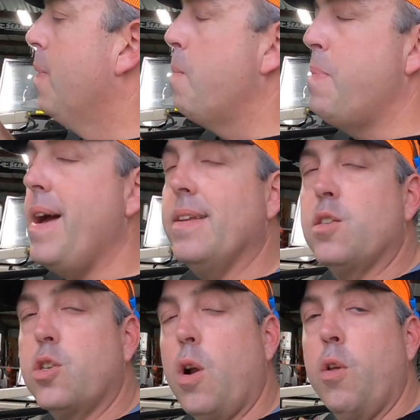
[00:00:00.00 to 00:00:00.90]

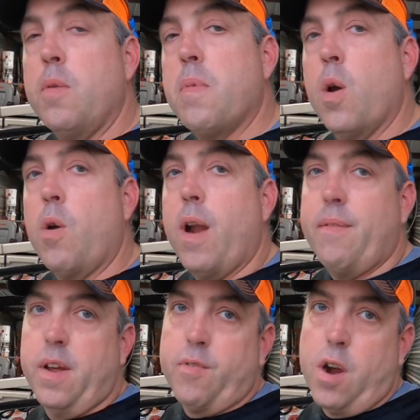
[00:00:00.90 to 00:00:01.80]
Best trolling motor
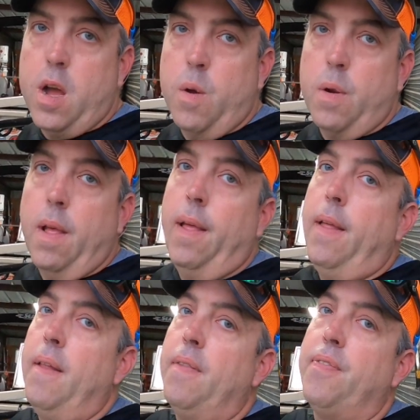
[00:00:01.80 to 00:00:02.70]
I've ever owned.
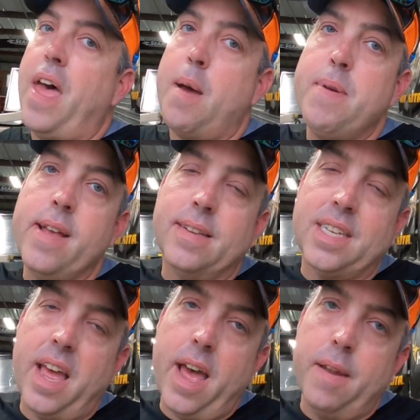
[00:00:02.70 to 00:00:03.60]
That being
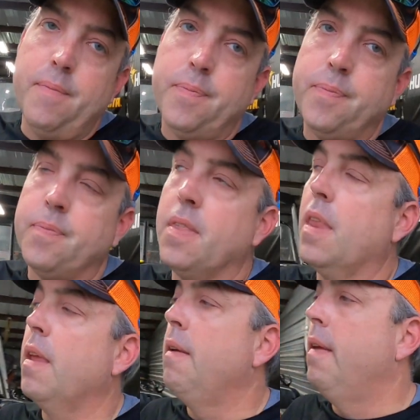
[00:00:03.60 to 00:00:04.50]
said,
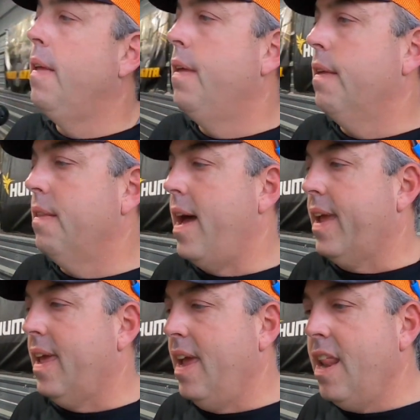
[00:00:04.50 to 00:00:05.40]

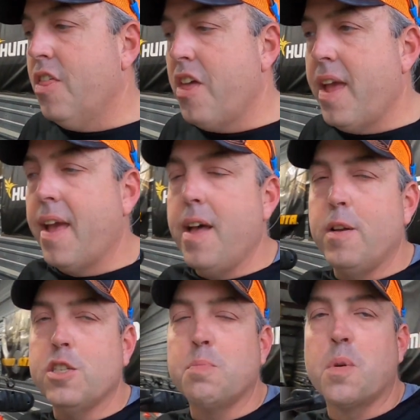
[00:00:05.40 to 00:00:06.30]
like anything
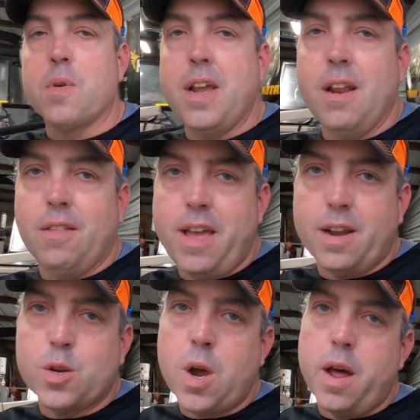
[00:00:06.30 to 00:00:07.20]
else marine
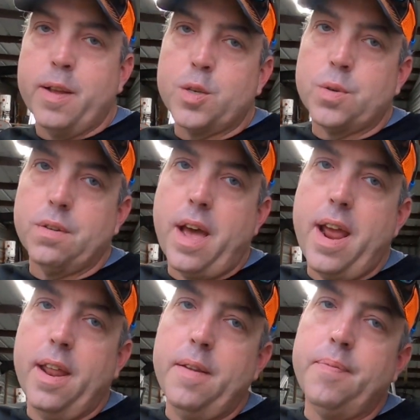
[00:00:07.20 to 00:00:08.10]
electronics
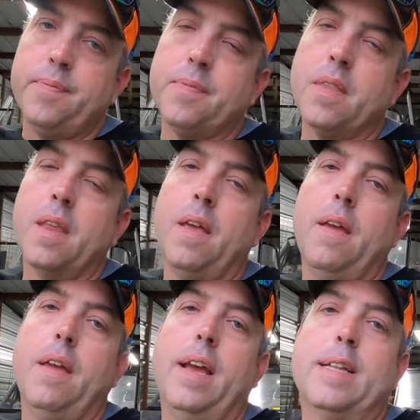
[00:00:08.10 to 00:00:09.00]
related,
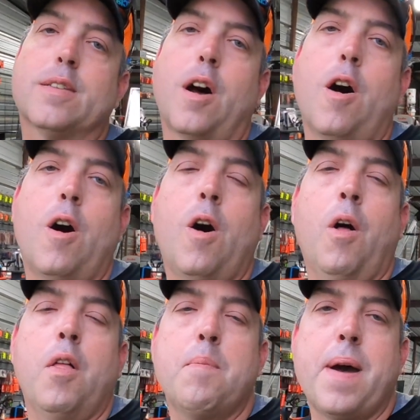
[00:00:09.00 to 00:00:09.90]
it's
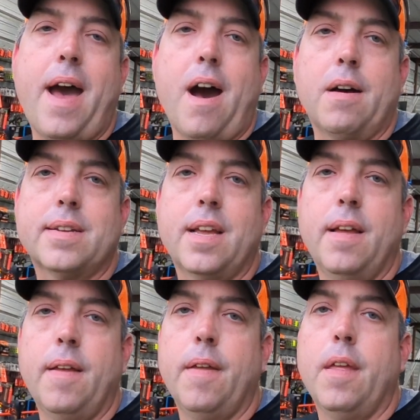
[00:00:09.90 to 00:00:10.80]
all about
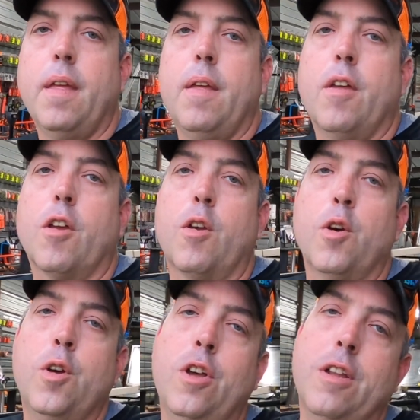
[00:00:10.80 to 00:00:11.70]

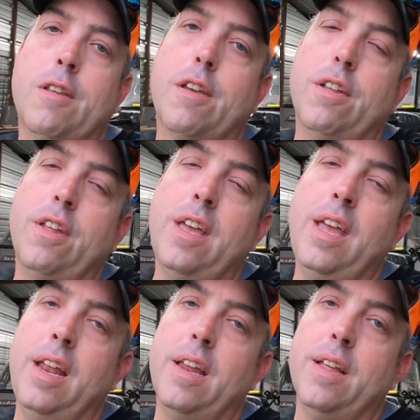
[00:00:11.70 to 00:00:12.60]
good,
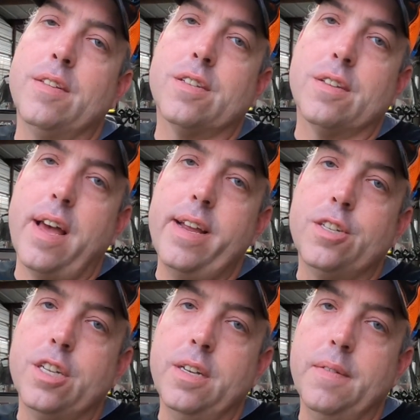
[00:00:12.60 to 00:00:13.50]
clean
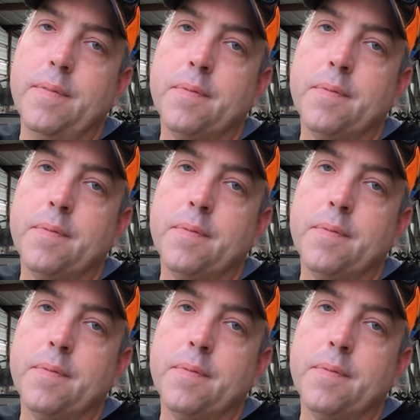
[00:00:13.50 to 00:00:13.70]
installation